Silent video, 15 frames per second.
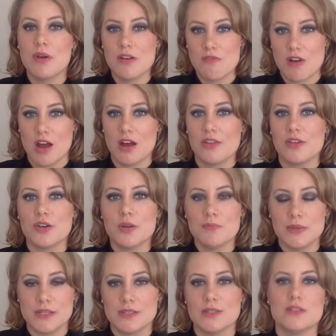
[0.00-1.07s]
but rather a
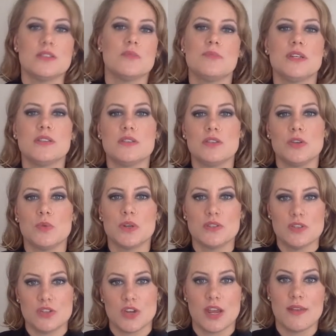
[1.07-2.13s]
business who wants
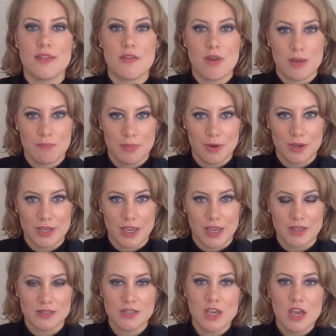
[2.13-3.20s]
to train their
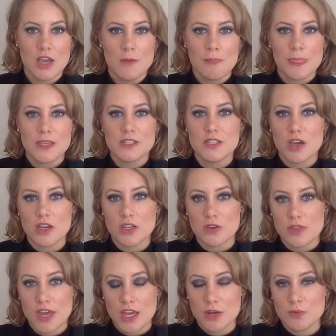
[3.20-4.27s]
employees. So you
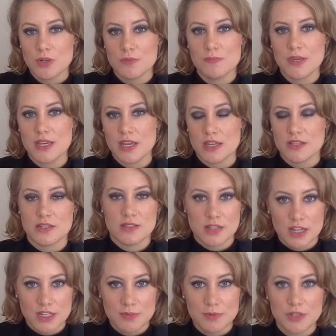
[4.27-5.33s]
then would be, as a
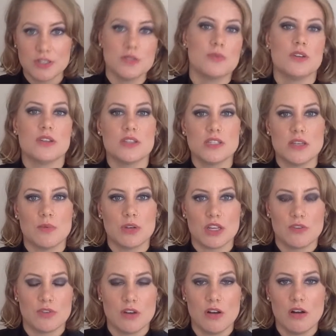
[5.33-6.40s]
salesperson, would someone
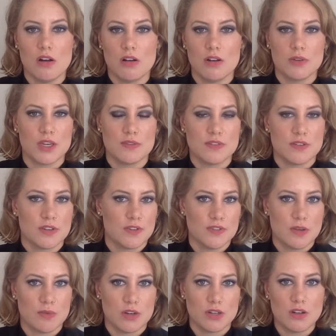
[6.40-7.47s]
give a call, or give
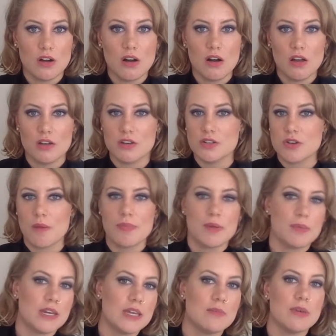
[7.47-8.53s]
someone a call, or drop them
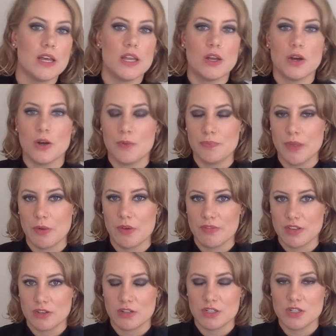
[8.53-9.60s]
an email, or however
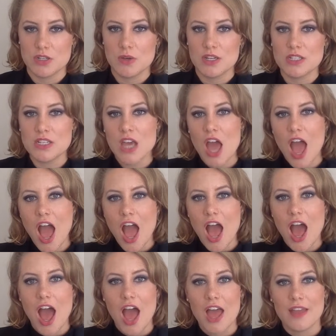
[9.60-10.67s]
you're going to do it.
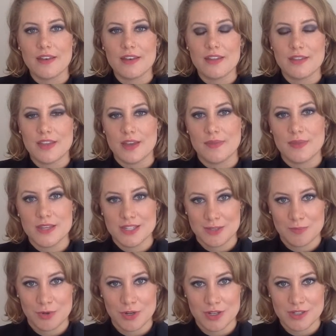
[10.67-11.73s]
And then this
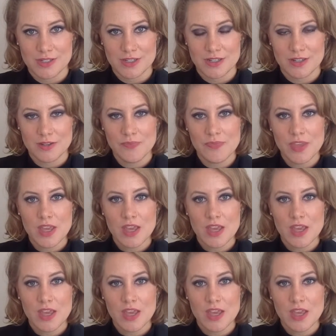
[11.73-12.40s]
person